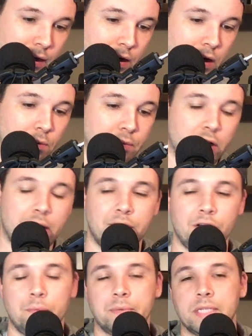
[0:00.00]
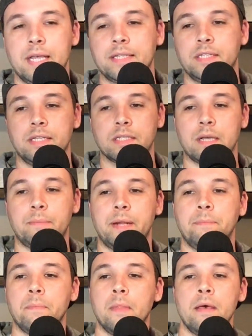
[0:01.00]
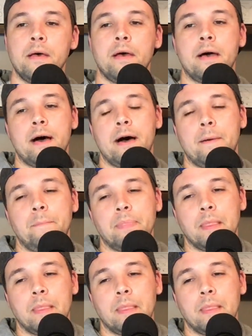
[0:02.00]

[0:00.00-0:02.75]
they're heading home because Lexington's coming in.